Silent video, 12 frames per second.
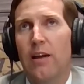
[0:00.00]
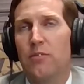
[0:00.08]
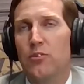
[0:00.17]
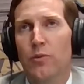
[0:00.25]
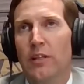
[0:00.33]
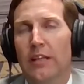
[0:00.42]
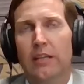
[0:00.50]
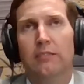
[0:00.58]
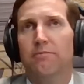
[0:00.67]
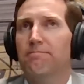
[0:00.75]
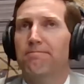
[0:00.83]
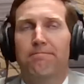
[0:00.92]
was
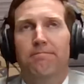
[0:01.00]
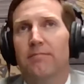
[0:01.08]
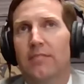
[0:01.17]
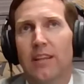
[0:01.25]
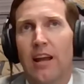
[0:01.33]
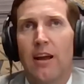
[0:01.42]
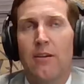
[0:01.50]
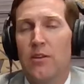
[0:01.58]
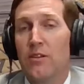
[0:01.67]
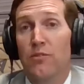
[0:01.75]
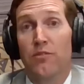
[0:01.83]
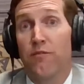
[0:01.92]
really.
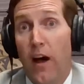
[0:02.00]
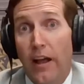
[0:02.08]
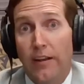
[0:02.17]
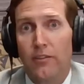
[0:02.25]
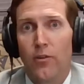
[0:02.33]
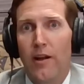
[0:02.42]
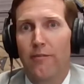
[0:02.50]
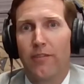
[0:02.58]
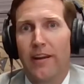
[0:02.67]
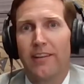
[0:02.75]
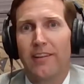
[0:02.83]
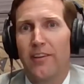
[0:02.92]
It was fun, quite
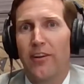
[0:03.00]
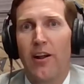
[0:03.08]
frankly.